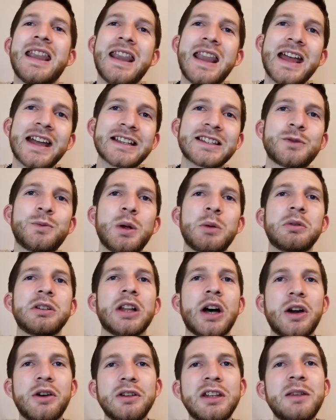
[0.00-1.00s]
Next, we
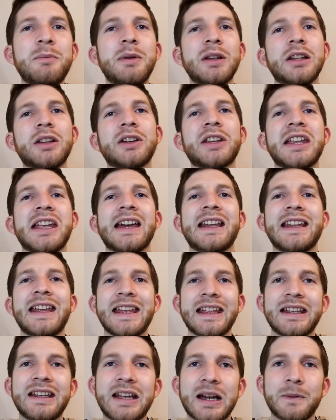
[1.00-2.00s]
will only be looking at
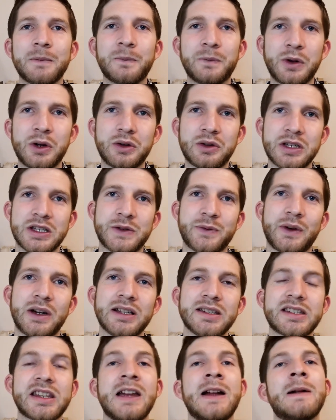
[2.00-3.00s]
income-focused
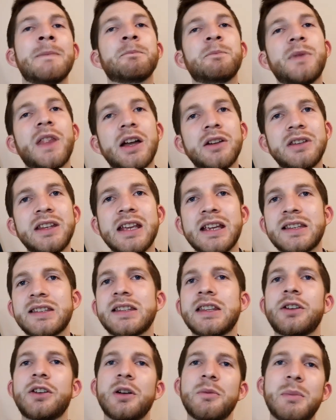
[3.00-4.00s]
funds. Now,
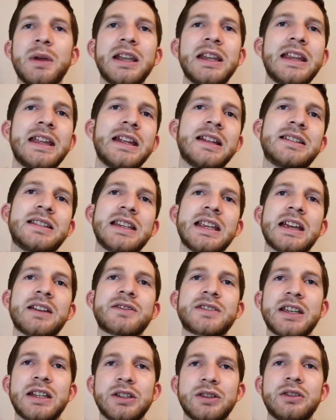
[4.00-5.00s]
yes, there are many
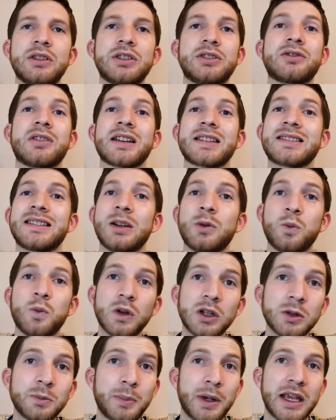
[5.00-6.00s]
ETFs and unit trusts that
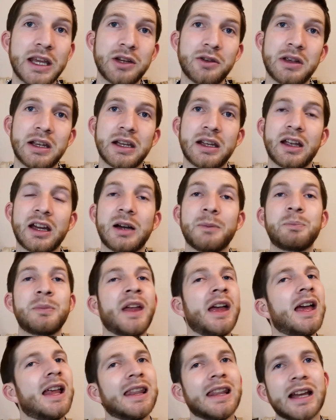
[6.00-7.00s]
will pay you income,
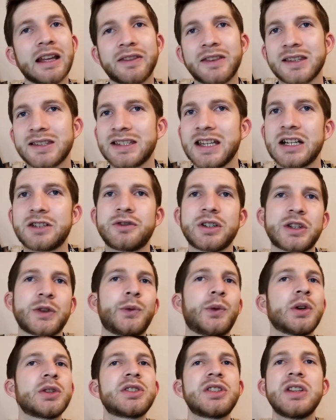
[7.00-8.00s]
like the Satrix
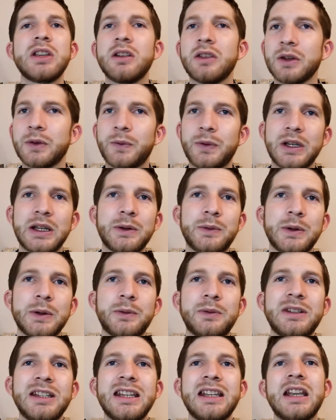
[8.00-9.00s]
40 or the Fini
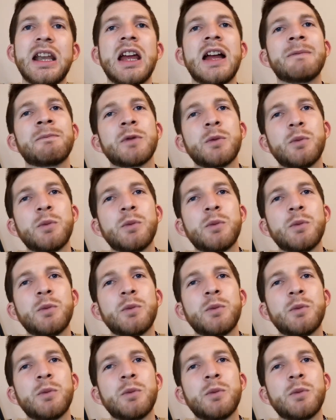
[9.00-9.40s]
15,